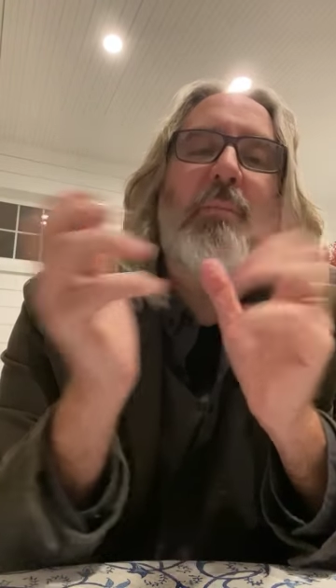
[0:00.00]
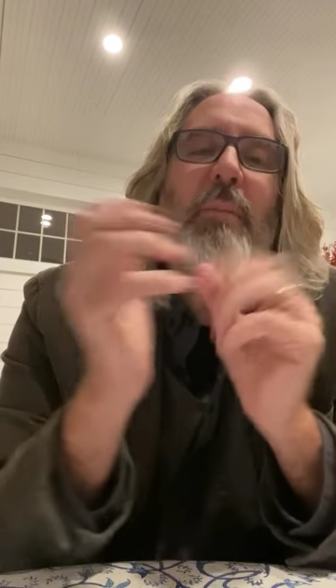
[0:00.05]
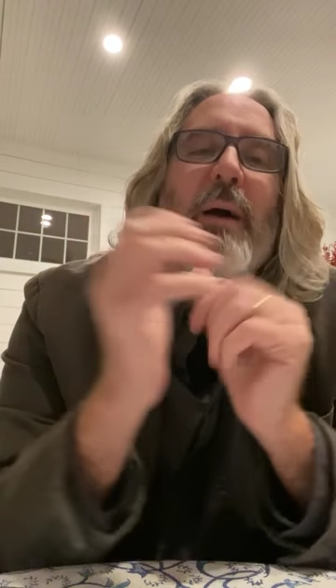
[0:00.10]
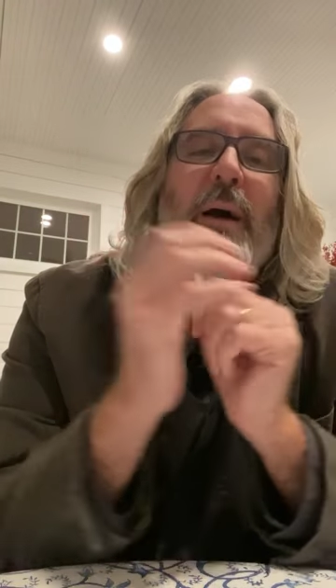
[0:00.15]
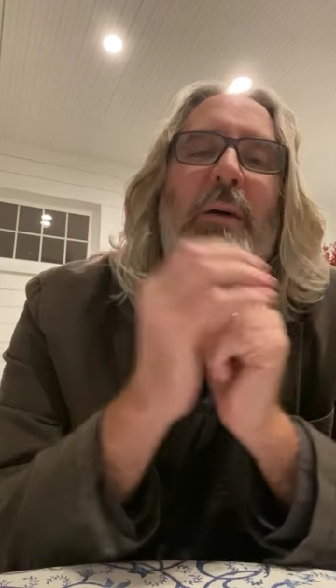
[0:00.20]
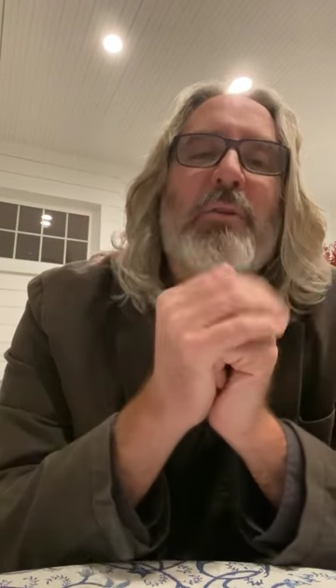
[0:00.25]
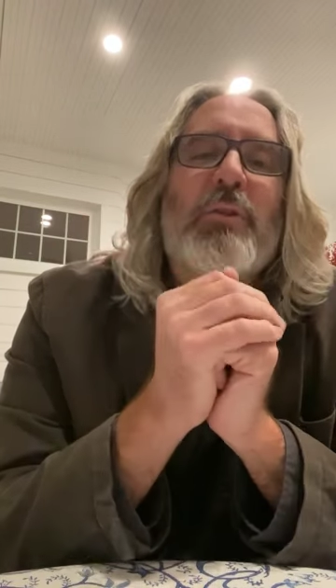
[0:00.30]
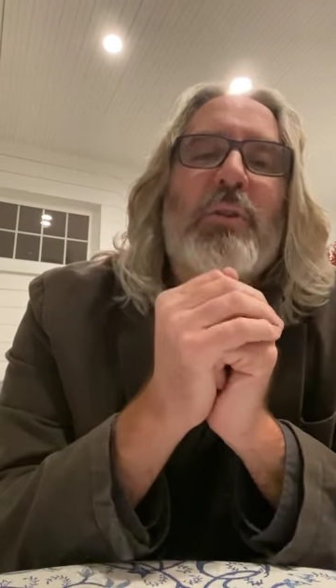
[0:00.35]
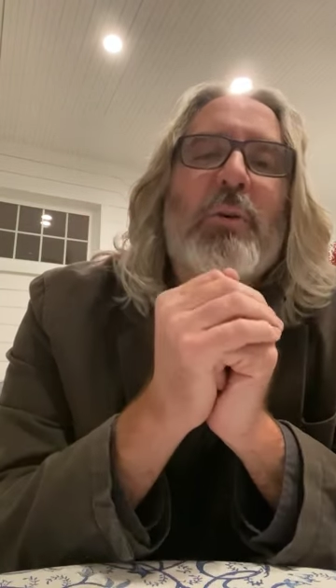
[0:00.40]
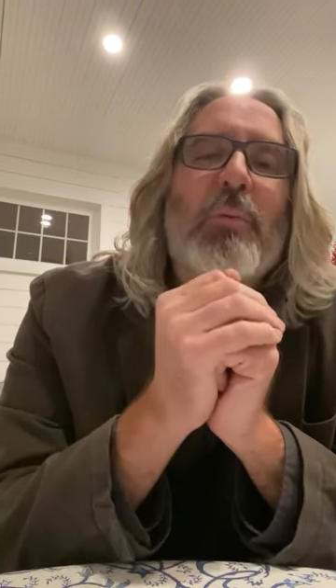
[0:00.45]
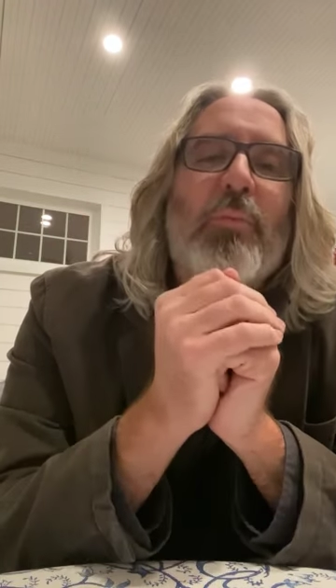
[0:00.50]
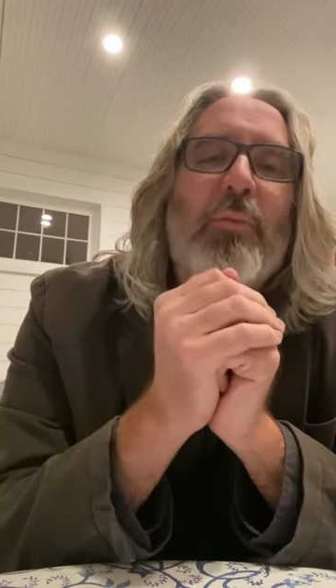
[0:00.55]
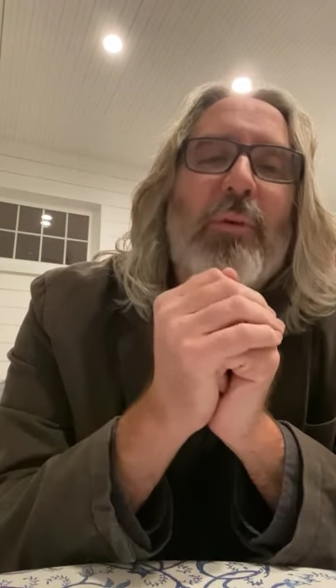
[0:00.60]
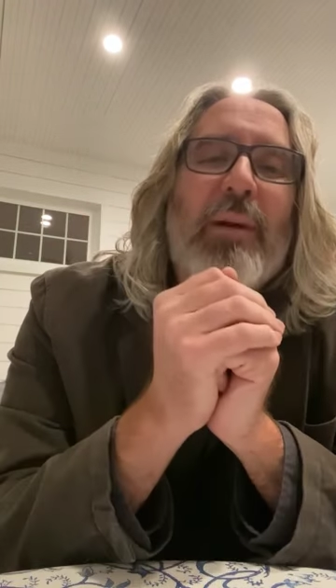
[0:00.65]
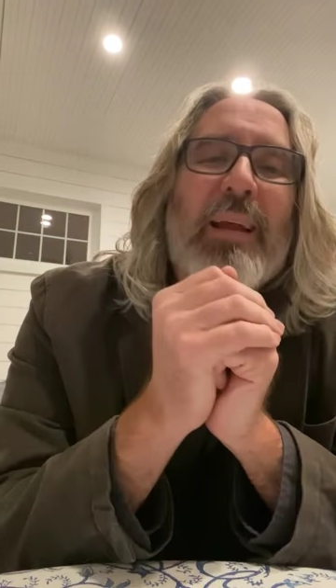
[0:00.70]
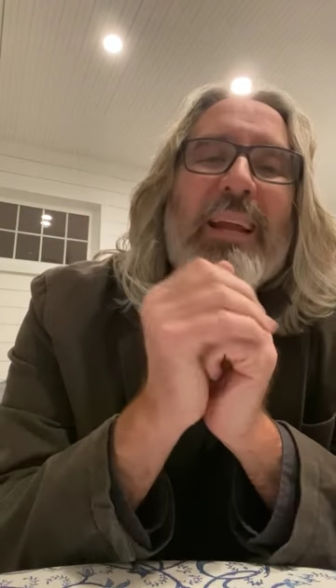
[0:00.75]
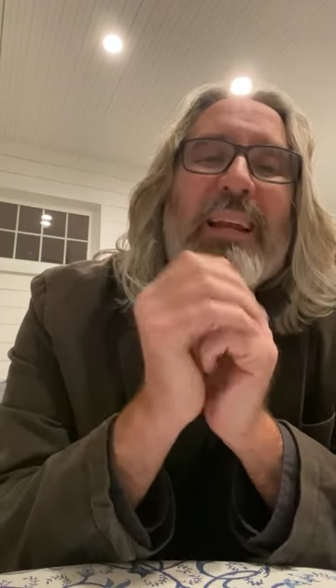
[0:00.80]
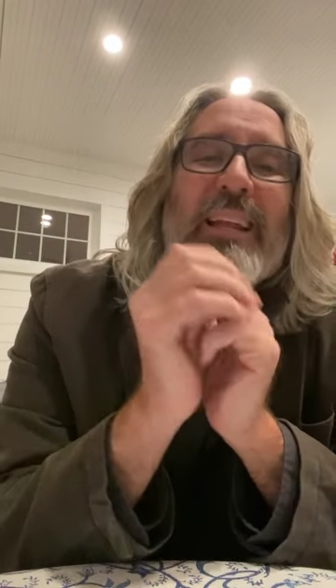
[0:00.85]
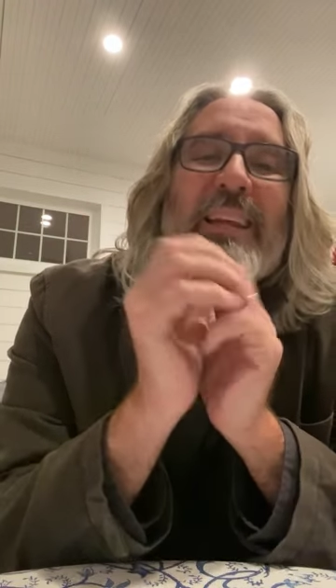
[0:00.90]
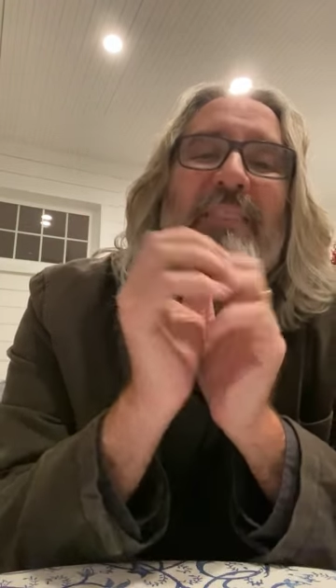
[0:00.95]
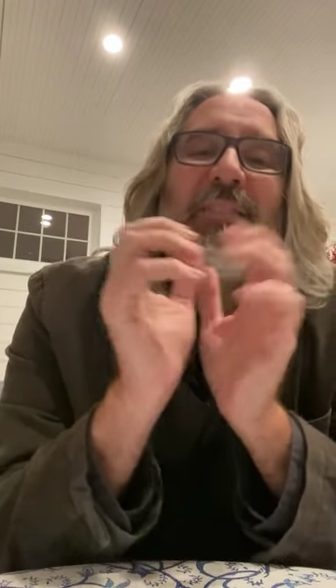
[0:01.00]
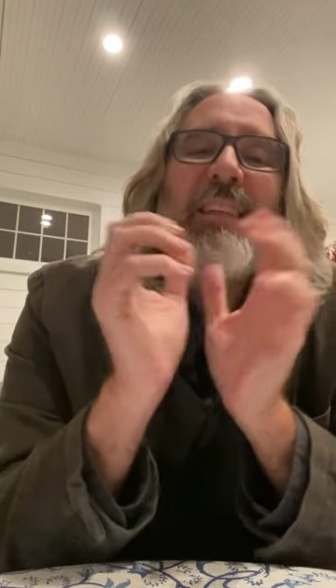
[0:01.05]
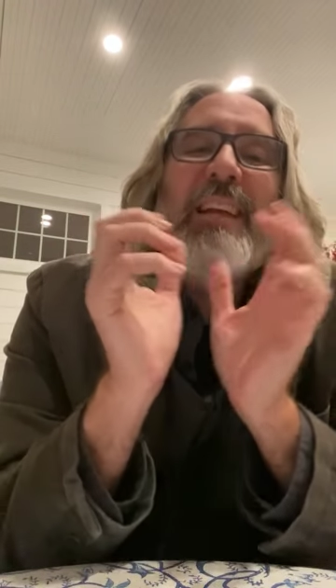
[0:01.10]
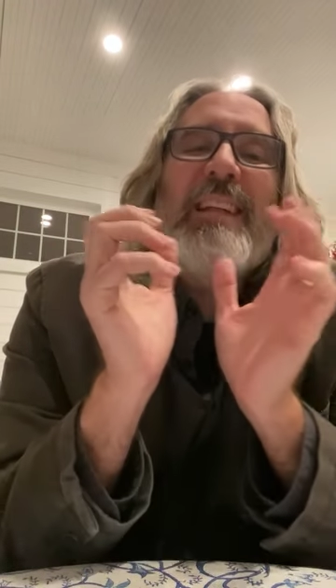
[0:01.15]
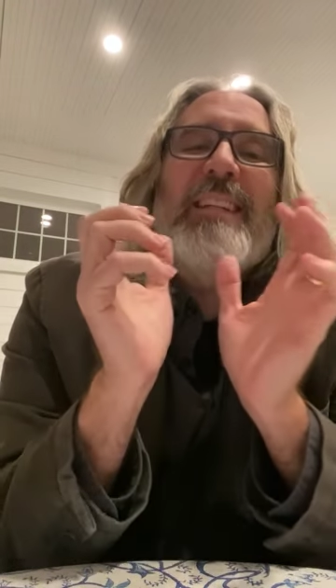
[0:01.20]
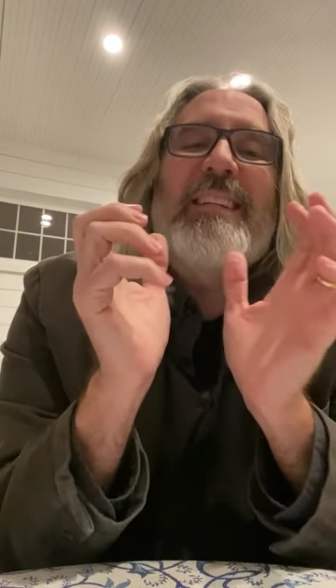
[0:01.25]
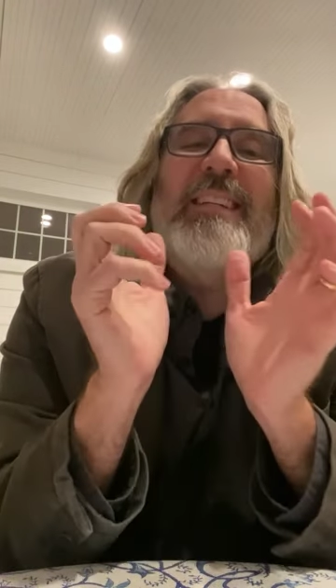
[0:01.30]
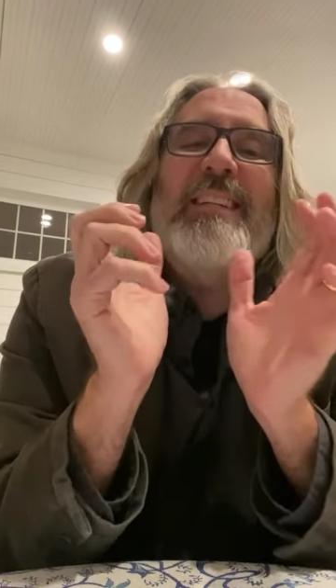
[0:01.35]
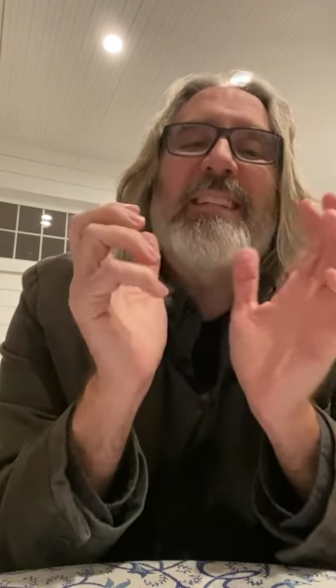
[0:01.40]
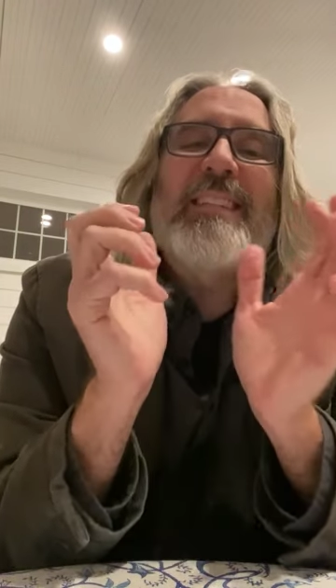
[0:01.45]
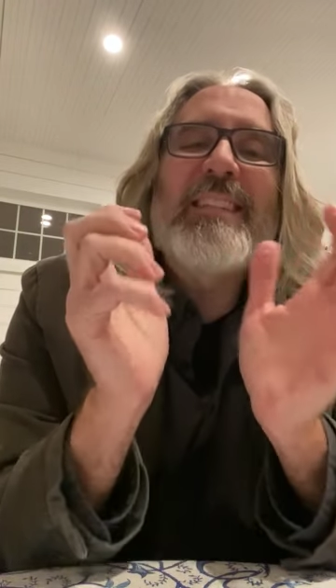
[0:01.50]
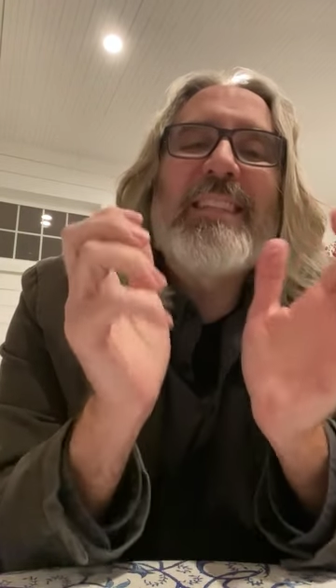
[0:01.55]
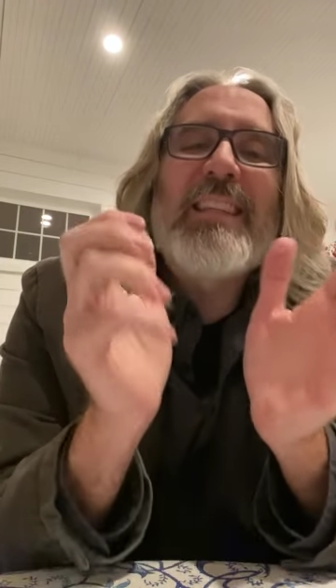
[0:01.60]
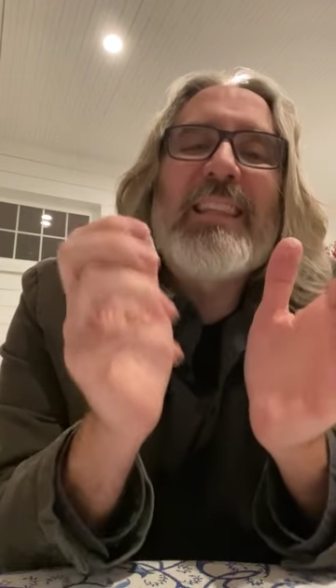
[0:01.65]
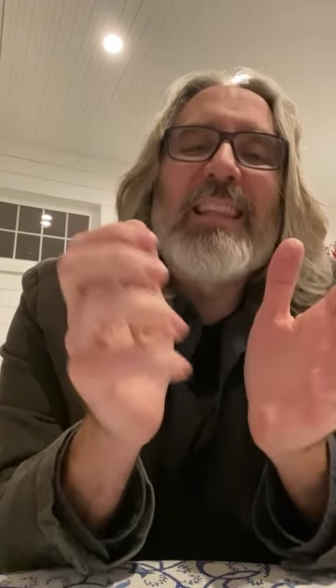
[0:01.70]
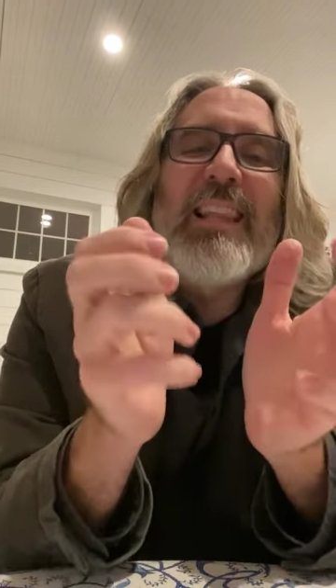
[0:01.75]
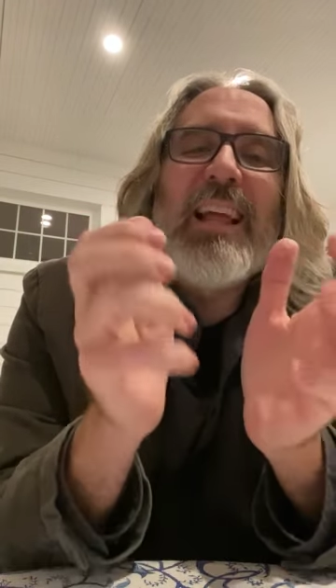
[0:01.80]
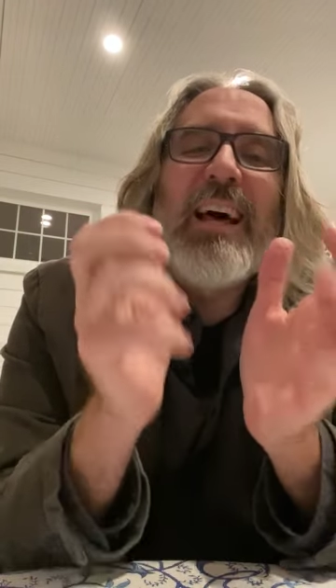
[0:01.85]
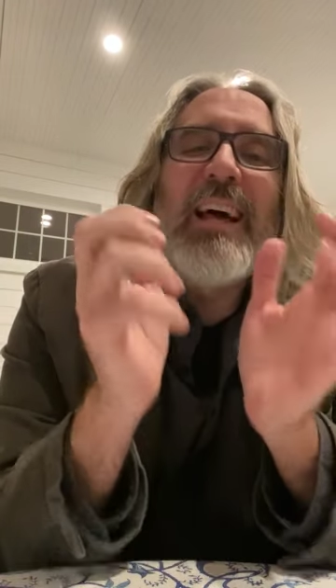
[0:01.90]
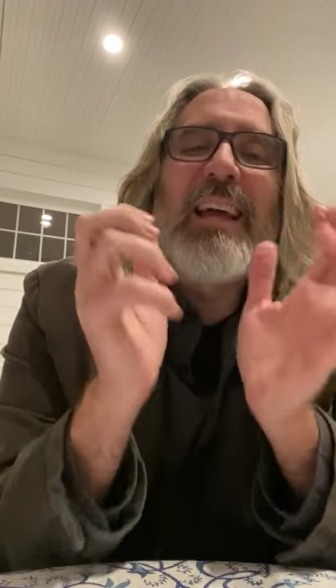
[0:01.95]
about your brand, if they just
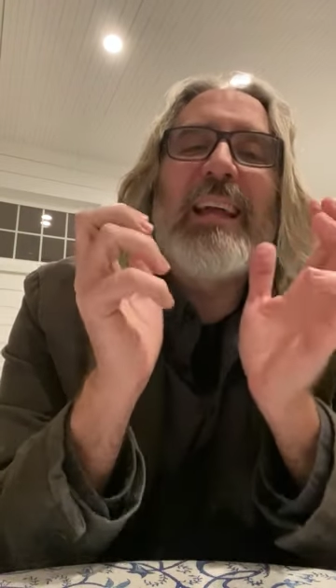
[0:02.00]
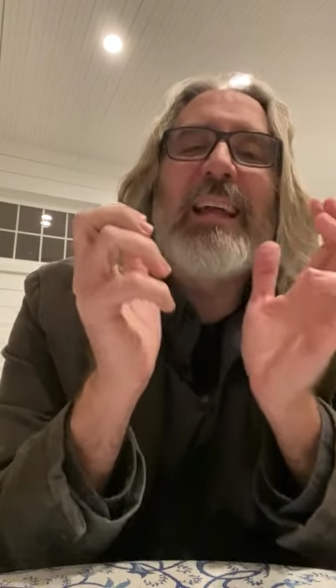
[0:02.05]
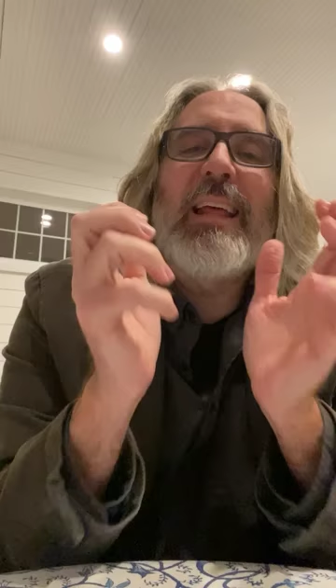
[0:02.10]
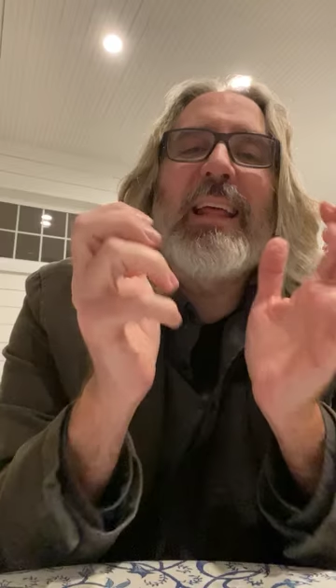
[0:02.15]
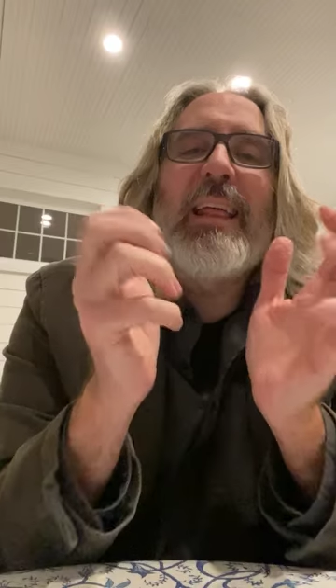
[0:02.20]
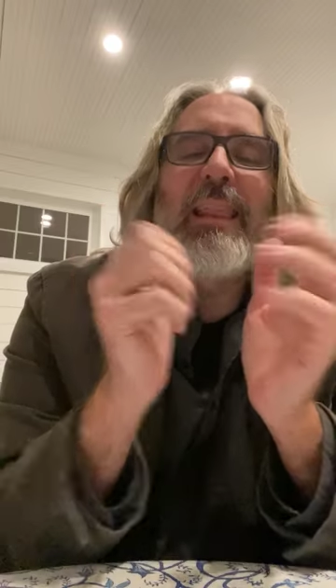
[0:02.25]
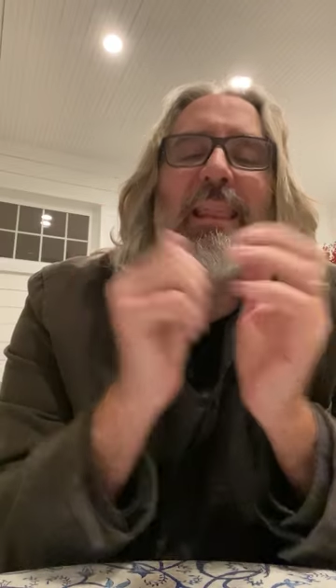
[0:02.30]
like